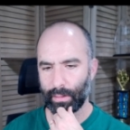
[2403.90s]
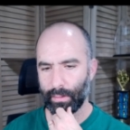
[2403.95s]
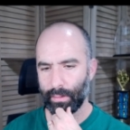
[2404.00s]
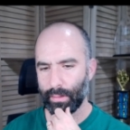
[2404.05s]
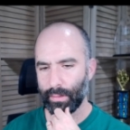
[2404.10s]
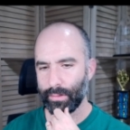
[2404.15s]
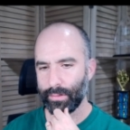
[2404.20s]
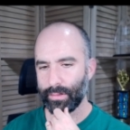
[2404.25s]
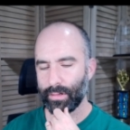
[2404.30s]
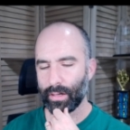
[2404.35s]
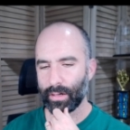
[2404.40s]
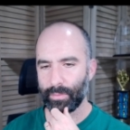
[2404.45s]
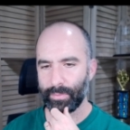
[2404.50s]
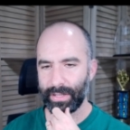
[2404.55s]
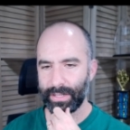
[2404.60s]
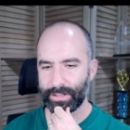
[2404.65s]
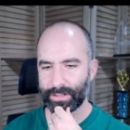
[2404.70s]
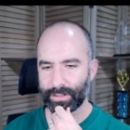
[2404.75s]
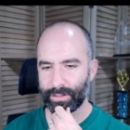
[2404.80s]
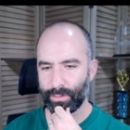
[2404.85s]
Just got to
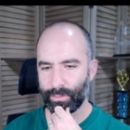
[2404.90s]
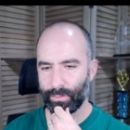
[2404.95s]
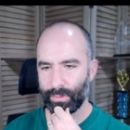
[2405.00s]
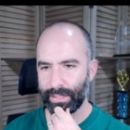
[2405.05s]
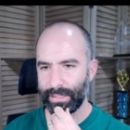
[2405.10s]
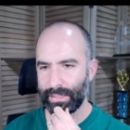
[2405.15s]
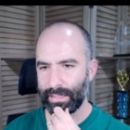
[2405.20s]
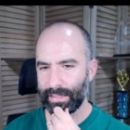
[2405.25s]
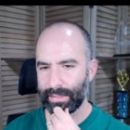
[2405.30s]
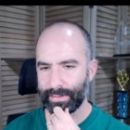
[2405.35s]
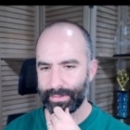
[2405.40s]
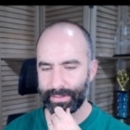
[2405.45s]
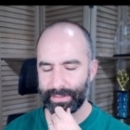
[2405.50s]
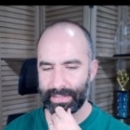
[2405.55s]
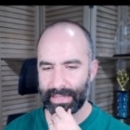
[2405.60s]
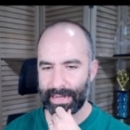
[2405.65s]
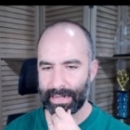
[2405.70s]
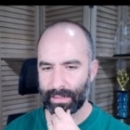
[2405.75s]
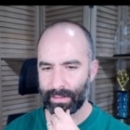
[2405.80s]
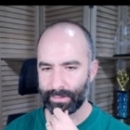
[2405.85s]
make sure white can't
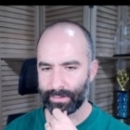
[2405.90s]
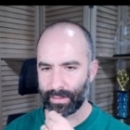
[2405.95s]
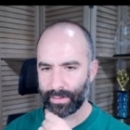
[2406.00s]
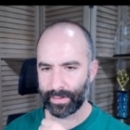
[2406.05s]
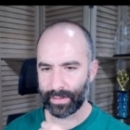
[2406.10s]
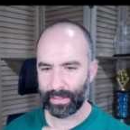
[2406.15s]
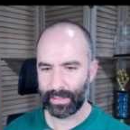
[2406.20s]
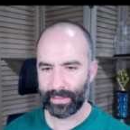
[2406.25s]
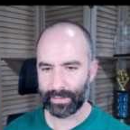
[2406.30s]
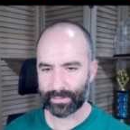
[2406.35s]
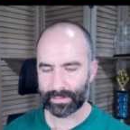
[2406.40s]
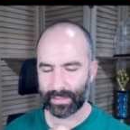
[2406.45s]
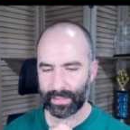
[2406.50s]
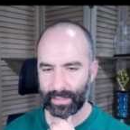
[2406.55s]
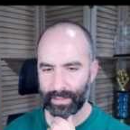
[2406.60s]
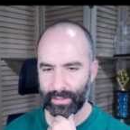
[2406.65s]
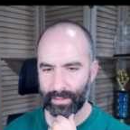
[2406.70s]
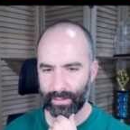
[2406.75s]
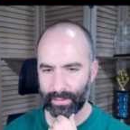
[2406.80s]
attack us on the king side.